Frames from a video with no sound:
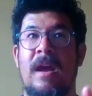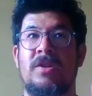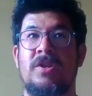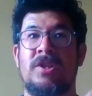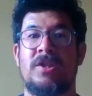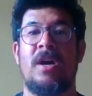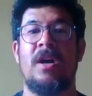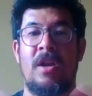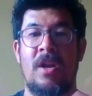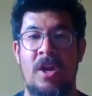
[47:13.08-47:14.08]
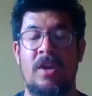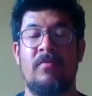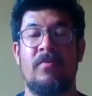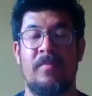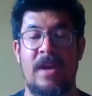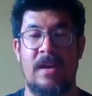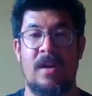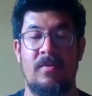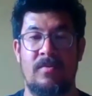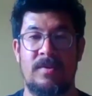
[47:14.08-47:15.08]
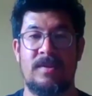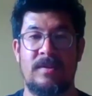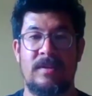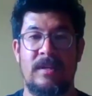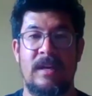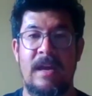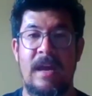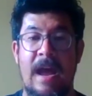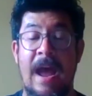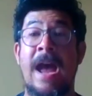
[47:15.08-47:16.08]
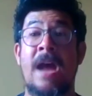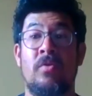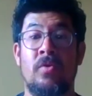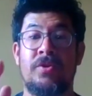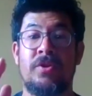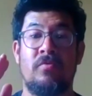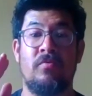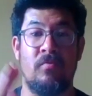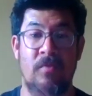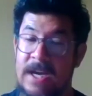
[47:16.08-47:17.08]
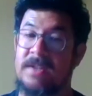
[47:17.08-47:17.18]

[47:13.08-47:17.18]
just start learning from their notes, and also read